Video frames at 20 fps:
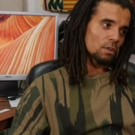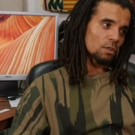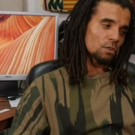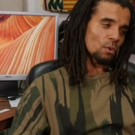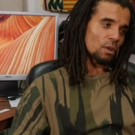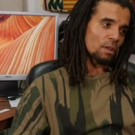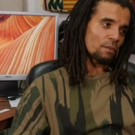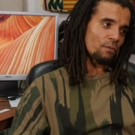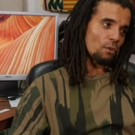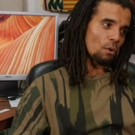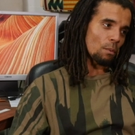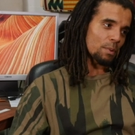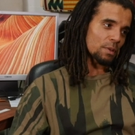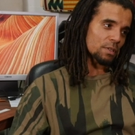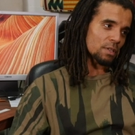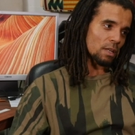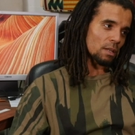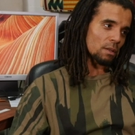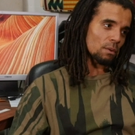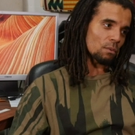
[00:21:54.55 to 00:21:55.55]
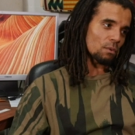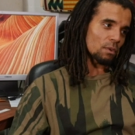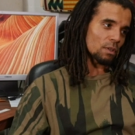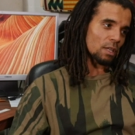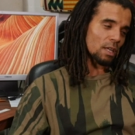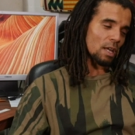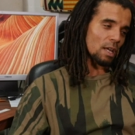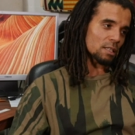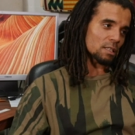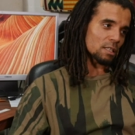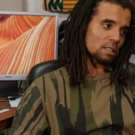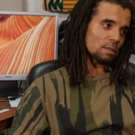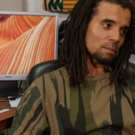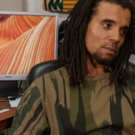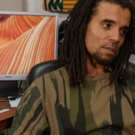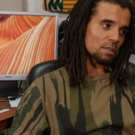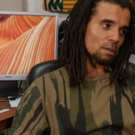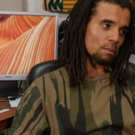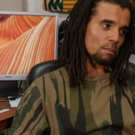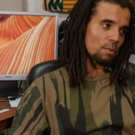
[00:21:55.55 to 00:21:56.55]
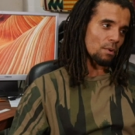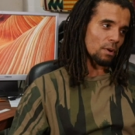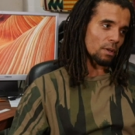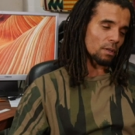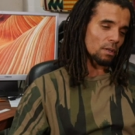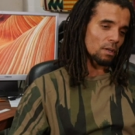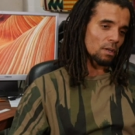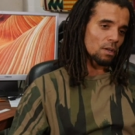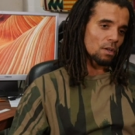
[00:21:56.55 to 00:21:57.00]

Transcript: 24% were in the care system at some point.